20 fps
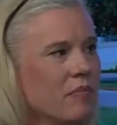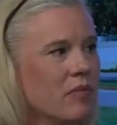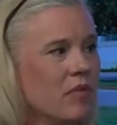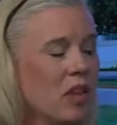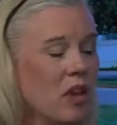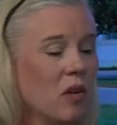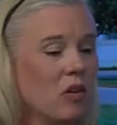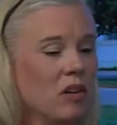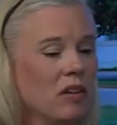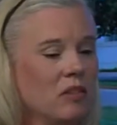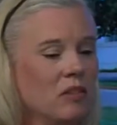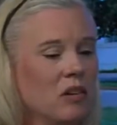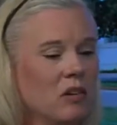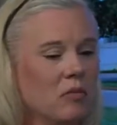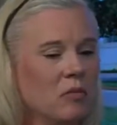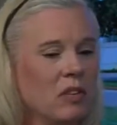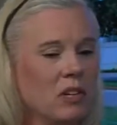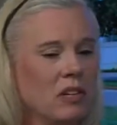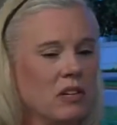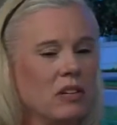No,
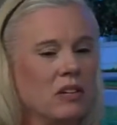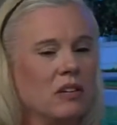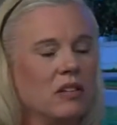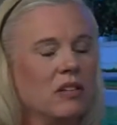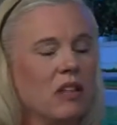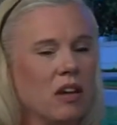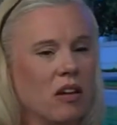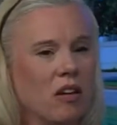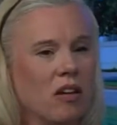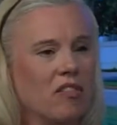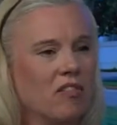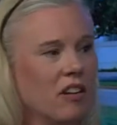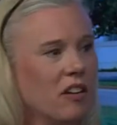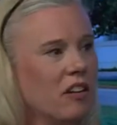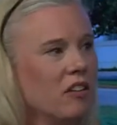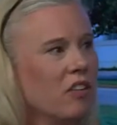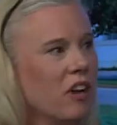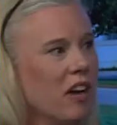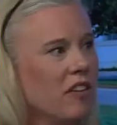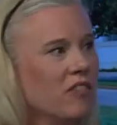and they are very
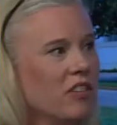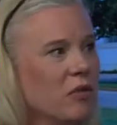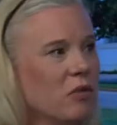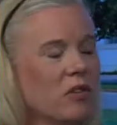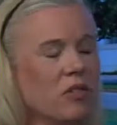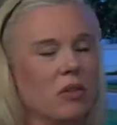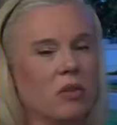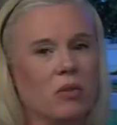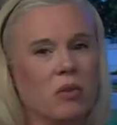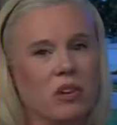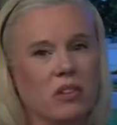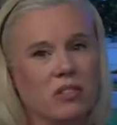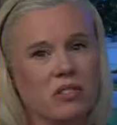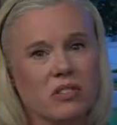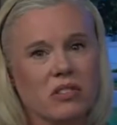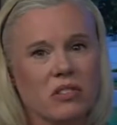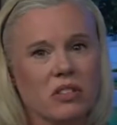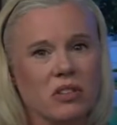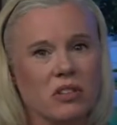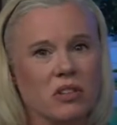crafty with their
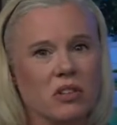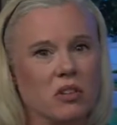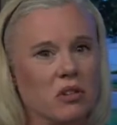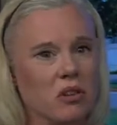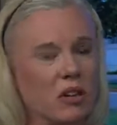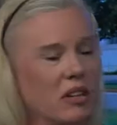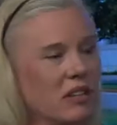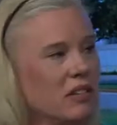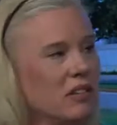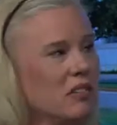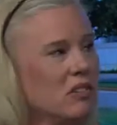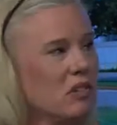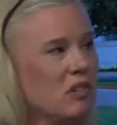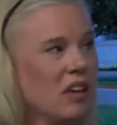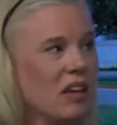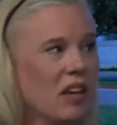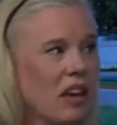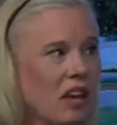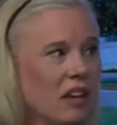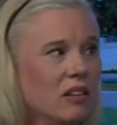words too, and so they
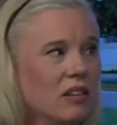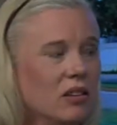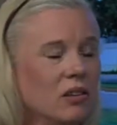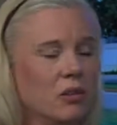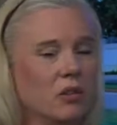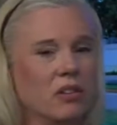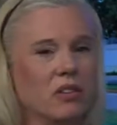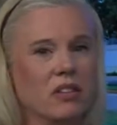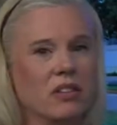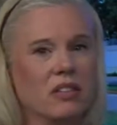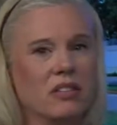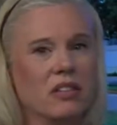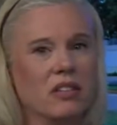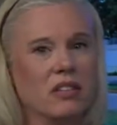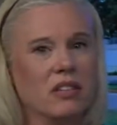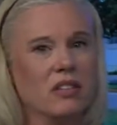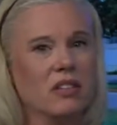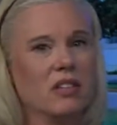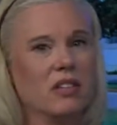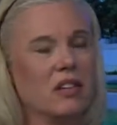can lure these
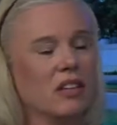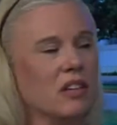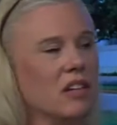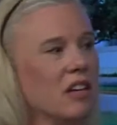kids in.